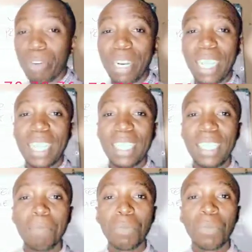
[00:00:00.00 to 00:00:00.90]
been
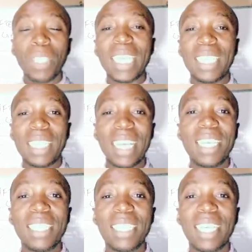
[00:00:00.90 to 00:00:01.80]
released, it
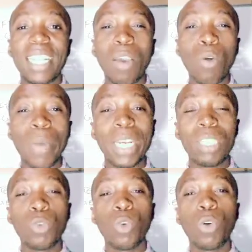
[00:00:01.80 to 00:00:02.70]
stays in a
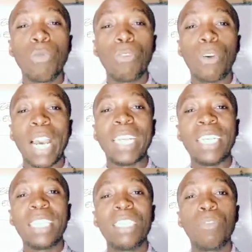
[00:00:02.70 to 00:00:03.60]
woman's womb for
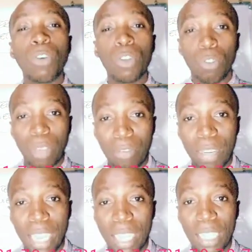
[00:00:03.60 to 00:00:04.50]
at least 4 to
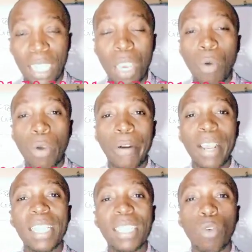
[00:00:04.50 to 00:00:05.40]
5 days.
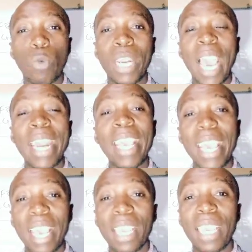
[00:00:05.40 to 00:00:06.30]
Whereas when an
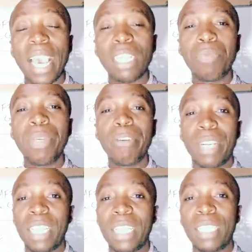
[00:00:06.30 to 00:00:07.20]
egg has been
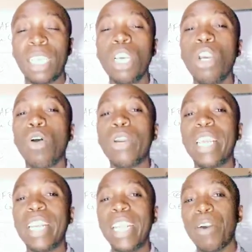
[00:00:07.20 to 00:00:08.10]
released
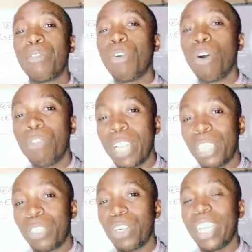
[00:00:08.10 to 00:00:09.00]
on the day of
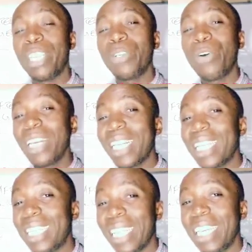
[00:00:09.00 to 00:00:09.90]
ovulation, it
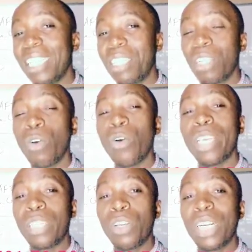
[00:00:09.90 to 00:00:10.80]
only stays, or
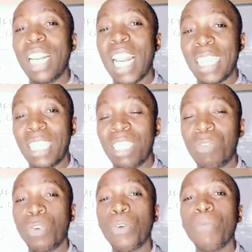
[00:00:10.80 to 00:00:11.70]
it only
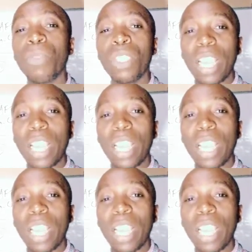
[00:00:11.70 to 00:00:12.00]
lasts for